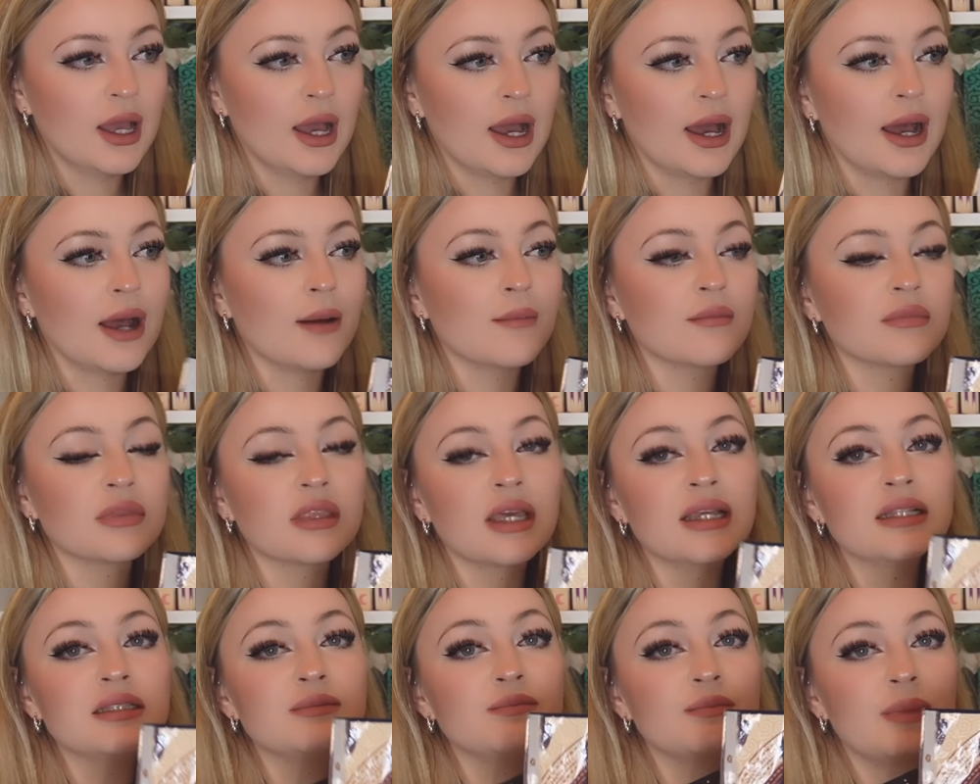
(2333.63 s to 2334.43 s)
Um,
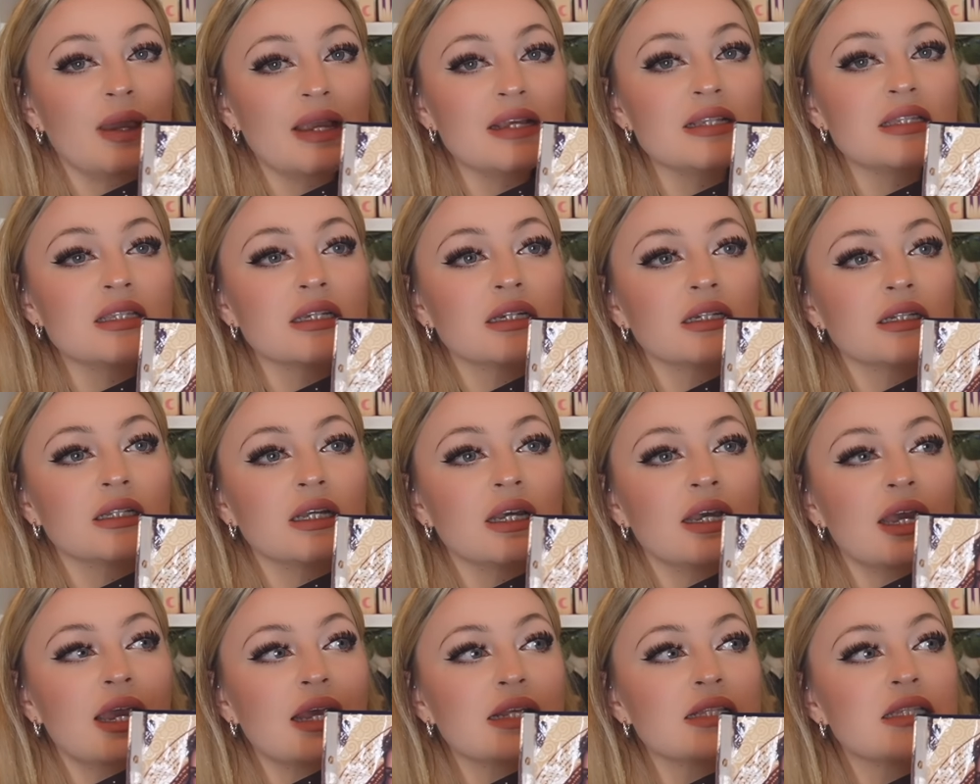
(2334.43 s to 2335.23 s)
they
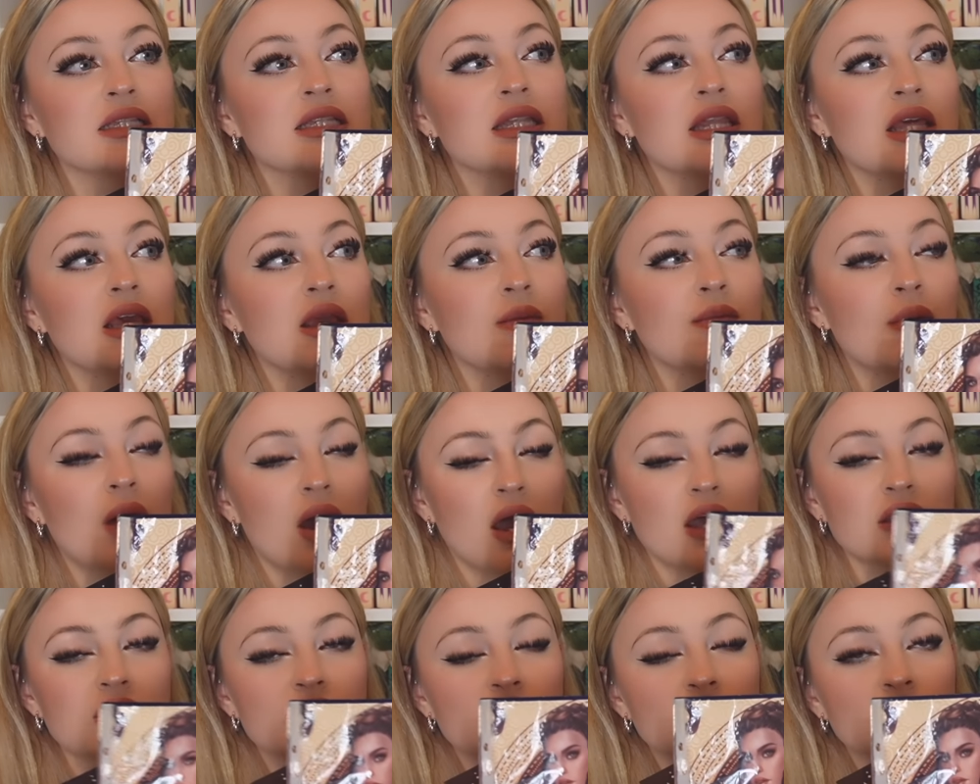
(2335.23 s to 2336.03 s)
basically, it's the
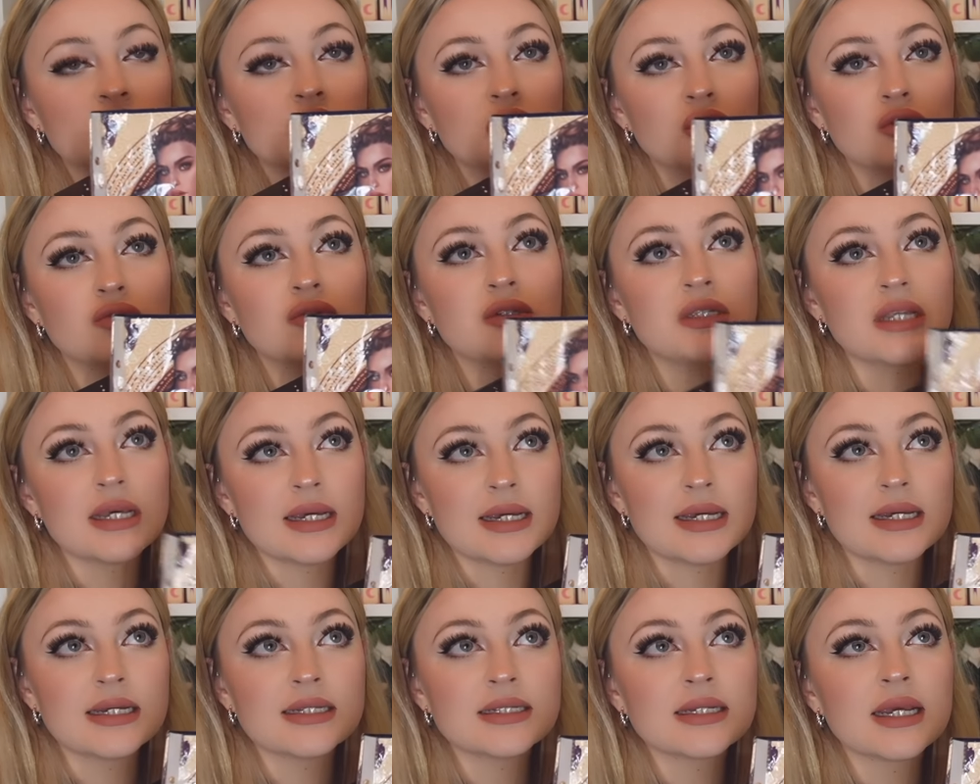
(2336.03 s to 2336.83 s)
person who
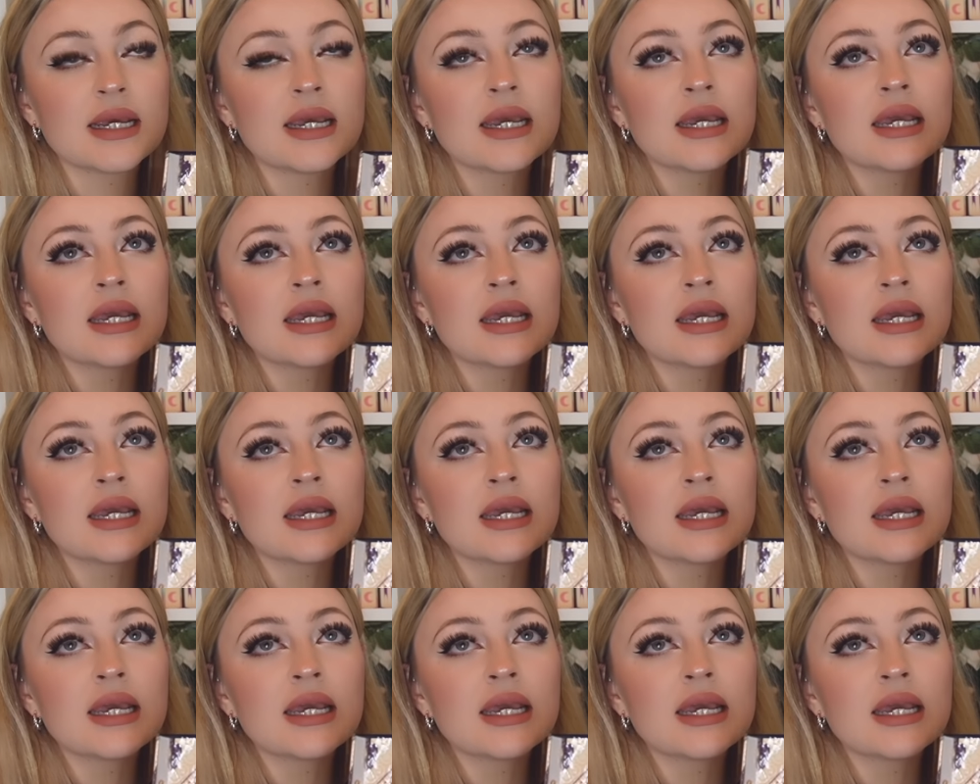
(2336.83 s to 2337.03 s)
did